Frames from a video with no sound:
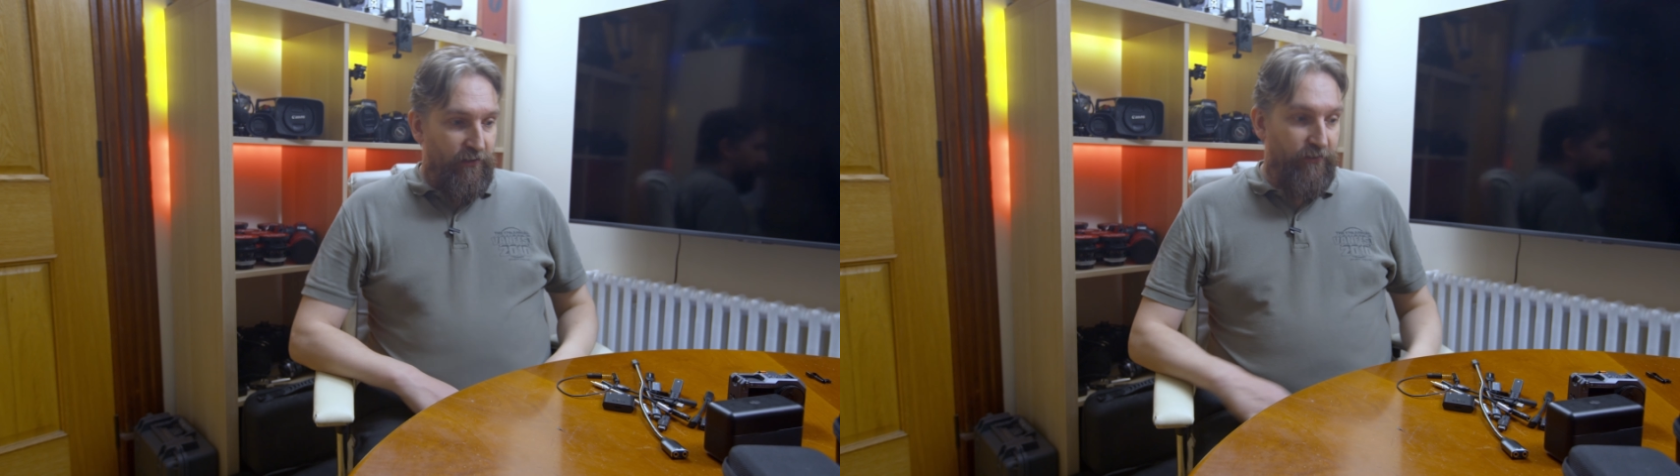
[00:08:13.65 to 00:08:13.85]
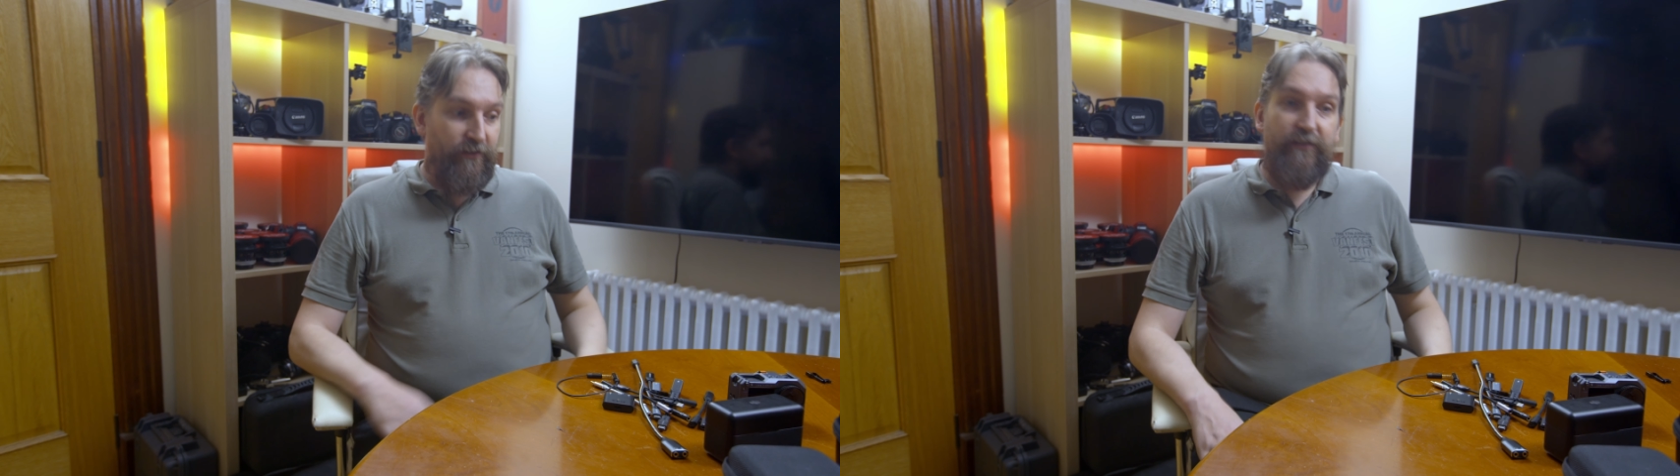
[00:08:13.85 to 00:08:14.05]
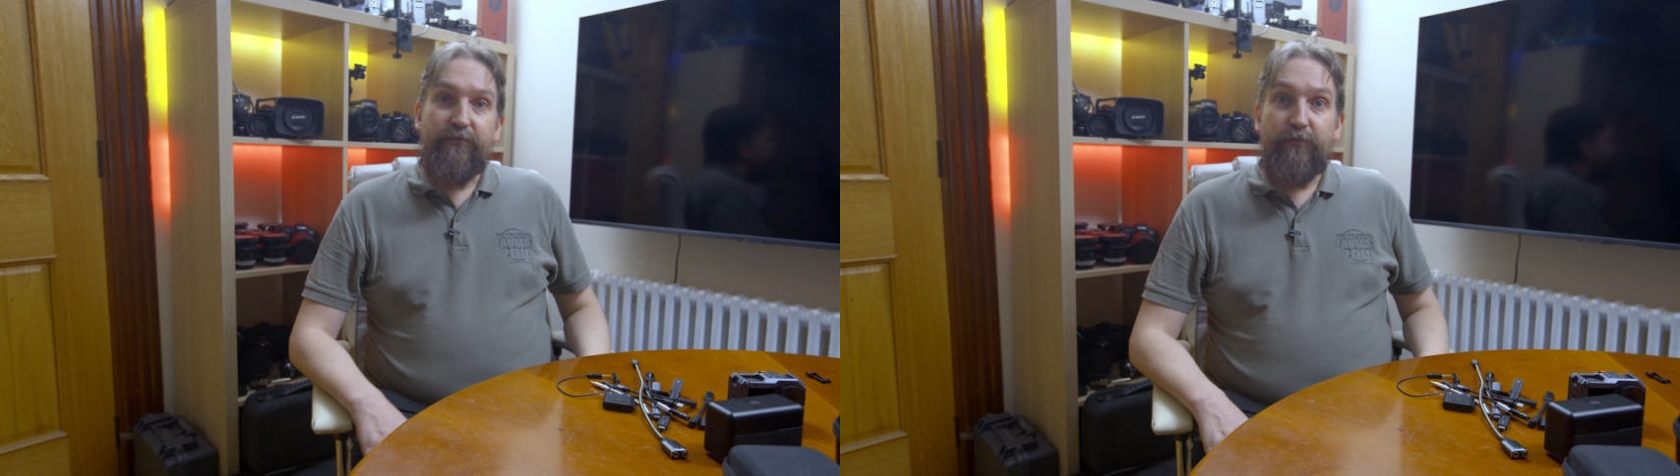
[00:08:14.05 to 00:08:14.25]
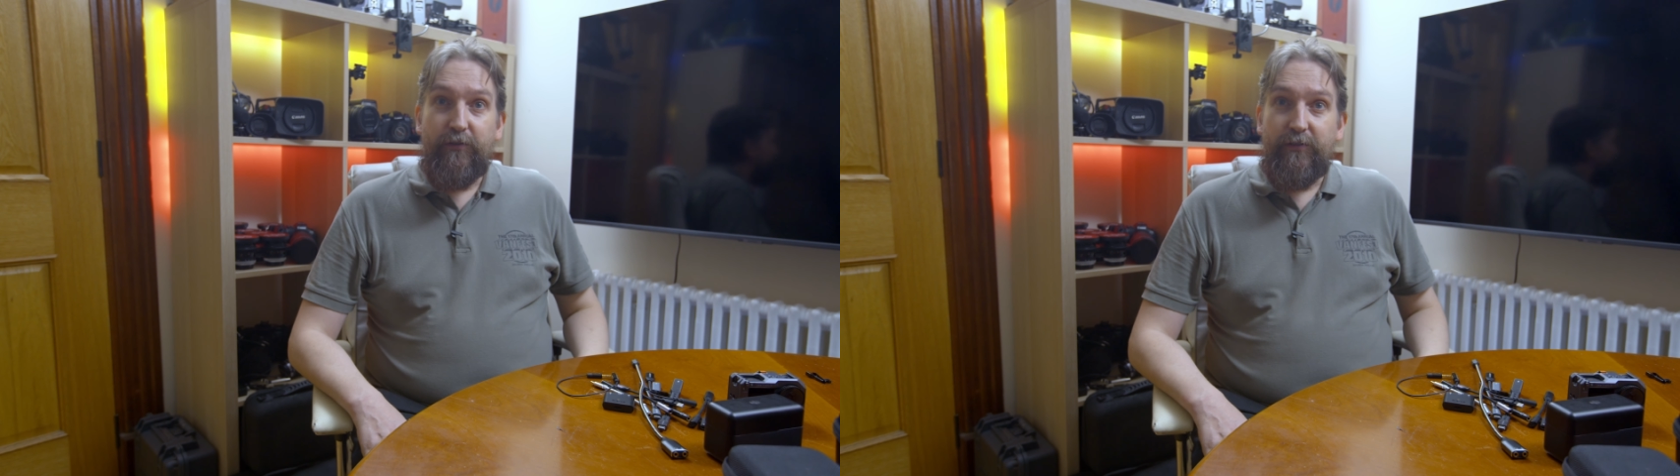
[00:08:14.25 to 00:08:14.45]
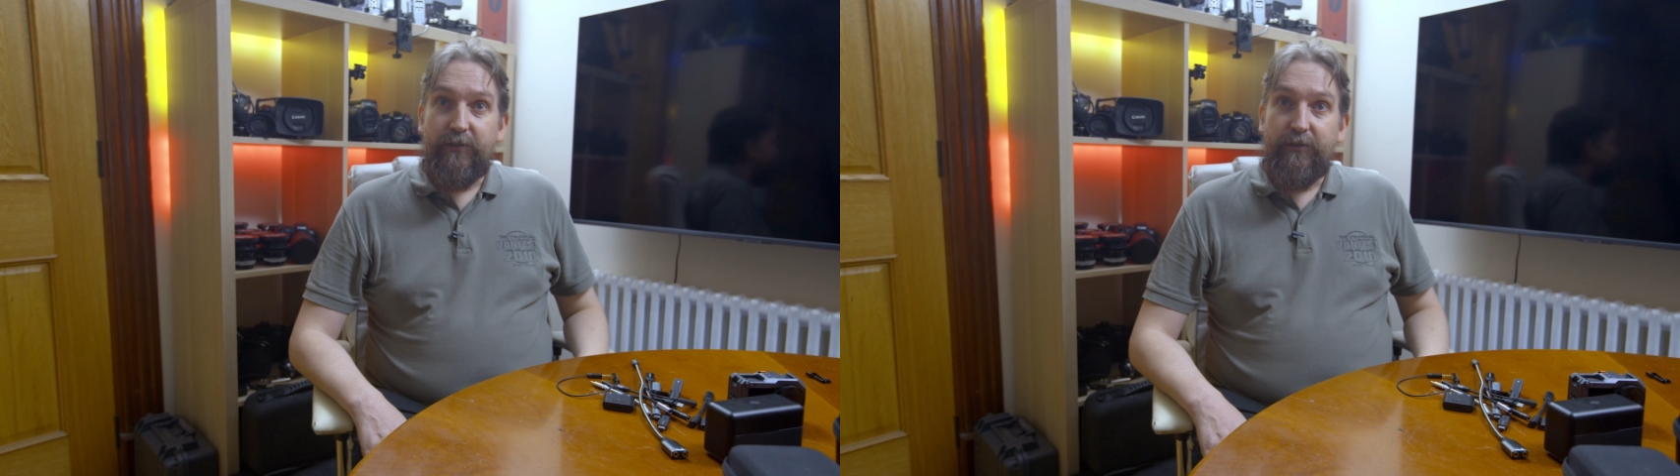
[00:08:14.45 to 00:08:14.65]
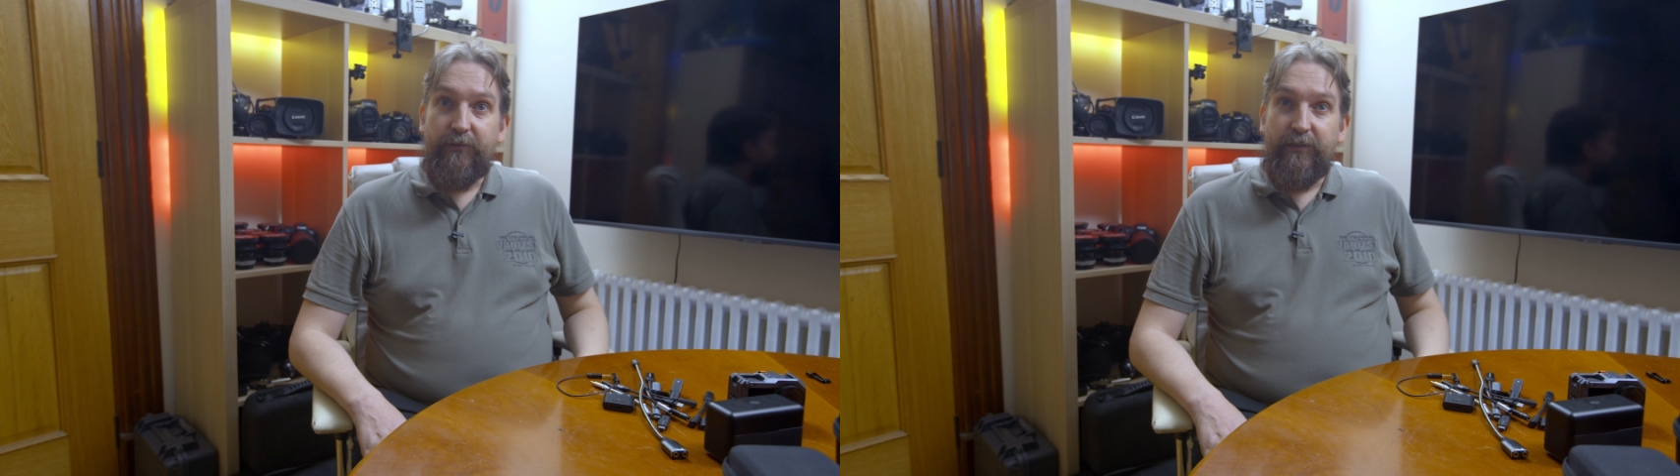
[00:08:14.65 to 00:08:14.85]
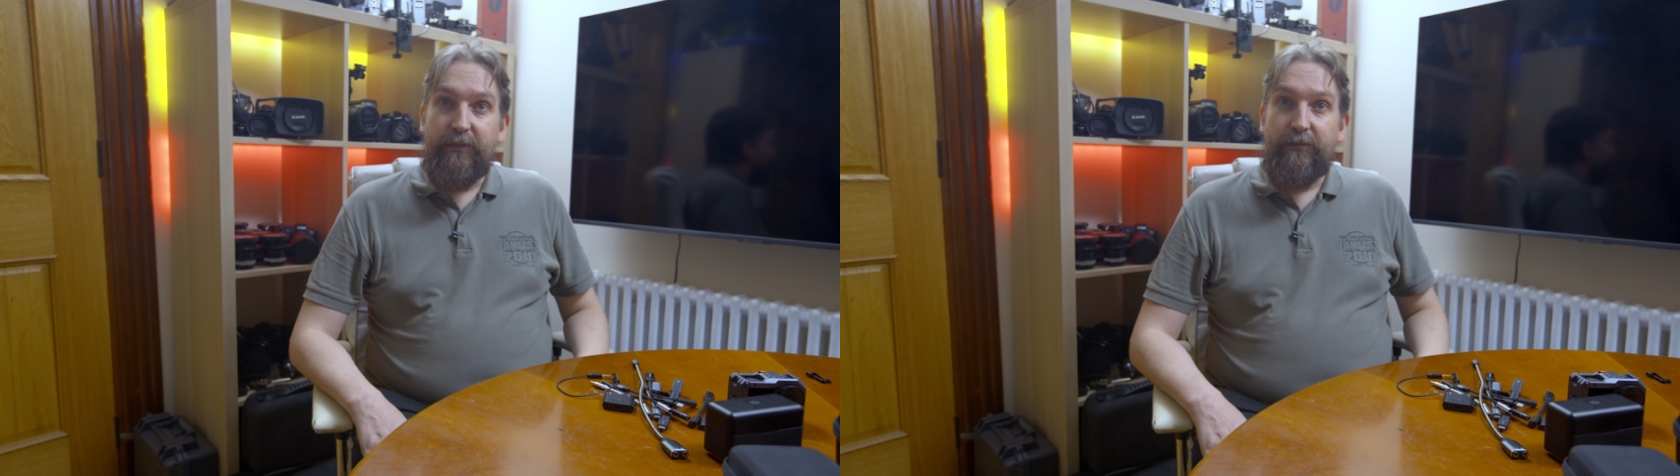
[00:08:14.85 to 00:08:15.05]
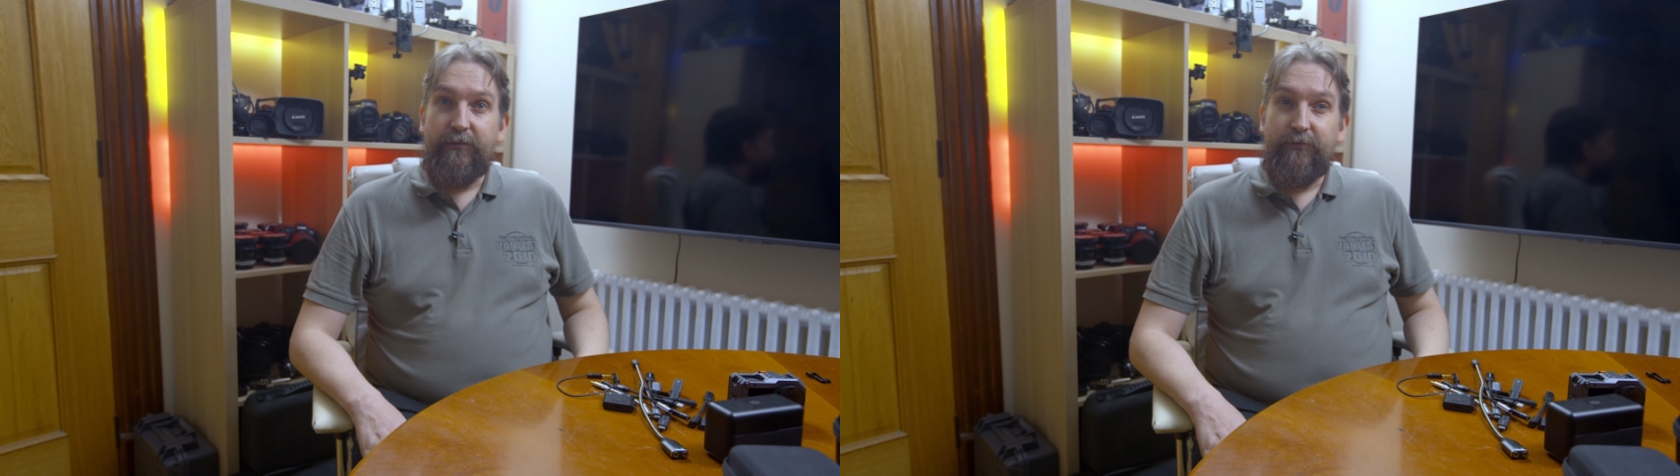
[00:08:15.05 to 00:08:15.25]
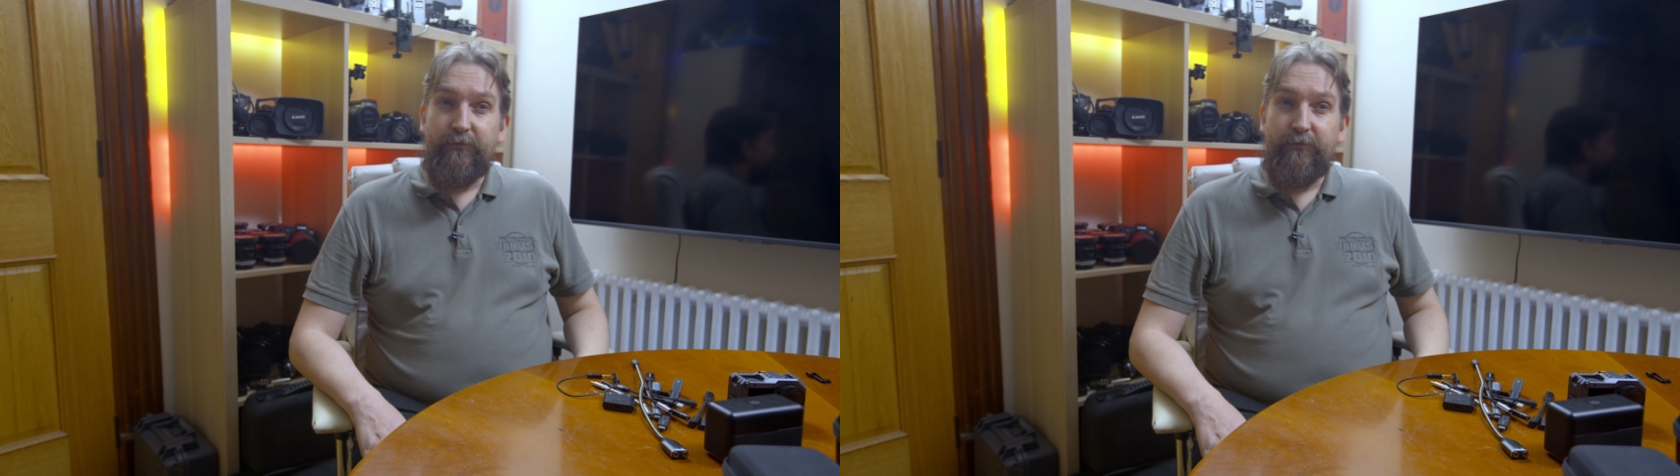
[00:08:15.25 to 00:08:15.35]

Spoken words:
audio for the